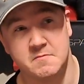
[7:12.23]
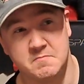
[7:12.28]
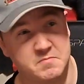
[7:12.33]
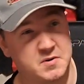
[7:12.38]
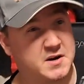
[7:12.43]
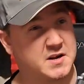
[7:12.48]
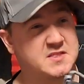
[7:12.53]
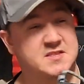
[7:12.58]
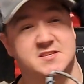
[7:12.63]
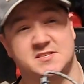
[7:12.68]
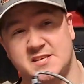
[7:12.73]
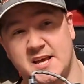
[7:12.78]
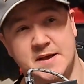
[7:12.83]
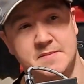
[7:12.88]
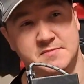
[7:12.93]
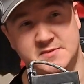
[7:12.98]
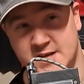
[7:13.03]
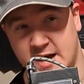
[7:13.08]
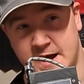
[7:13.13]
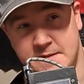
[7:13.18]
But at the
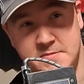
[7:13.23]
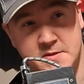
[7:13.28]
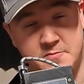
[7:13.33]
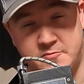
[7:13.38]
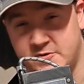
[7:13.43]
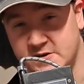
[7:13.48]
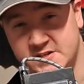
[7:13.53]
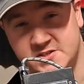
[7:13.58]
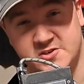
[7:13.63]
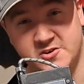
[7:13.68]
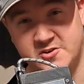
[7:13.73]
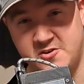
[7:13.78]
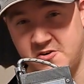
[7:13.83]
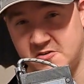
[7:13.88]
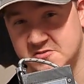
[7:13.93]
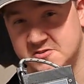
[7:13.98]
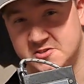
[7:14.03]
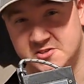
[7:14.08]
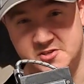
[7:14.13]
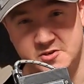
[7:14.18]
same time, the printer
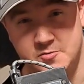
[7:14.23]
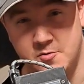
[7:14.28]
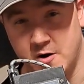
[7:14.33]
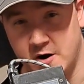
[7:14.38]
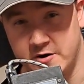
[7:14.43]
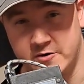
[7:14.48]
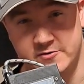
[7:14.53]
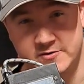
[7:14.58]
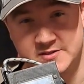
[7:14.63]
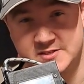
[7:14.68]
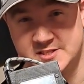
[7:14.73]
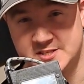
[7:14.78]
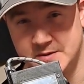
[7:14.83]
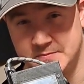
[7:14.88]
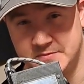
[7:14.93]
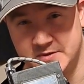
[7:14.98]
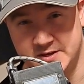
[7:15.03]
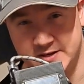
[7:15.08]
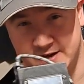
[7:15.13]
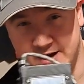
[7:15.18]
costs $200 and
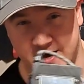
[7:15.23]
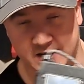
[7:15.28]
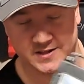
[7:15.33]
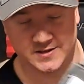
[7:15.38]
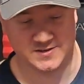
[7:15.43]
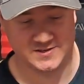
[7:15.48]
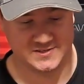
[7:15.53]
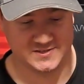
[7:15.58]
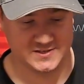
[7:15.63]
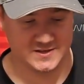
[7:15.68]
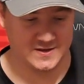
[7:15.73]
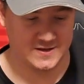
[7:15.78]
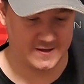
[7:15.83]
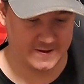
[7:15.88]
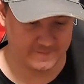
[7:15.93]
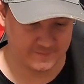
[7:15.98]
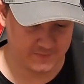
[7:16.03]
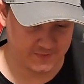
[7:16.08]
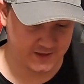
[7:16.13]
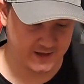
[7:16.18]
something.
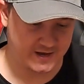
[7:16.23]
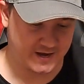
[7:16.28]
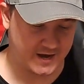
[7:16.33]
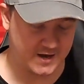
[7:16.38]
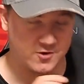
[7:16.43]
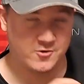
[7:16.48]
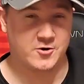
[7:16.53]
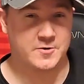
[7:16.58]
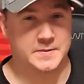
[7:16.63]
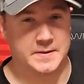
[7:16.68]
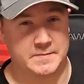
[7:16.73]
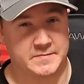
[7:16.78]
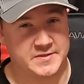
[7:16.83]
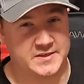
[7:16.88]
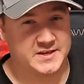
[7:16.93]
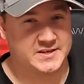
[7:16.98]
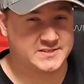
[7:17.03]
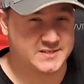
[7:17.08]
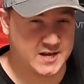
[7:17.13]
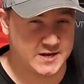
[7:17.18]
I don't remember
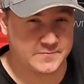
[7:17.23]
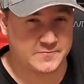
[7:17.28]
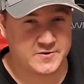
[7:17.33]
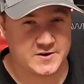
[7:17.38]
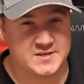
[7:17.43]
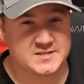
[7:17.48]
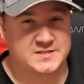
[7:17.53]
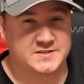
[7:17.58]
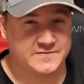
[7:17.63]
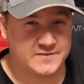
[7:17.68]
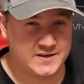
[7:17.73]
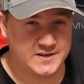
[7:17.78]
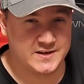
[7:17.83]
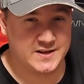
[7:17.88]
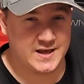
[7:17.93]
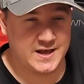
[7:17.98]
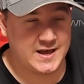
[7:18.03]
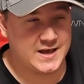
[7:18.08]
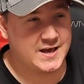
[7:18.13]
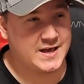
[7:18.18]
the exact price of it,
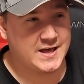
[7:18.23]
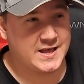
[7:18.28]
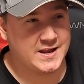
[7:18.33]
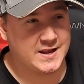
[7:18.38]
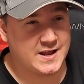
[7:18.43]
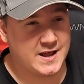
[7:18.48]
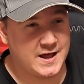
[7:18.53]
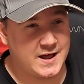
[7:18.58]
and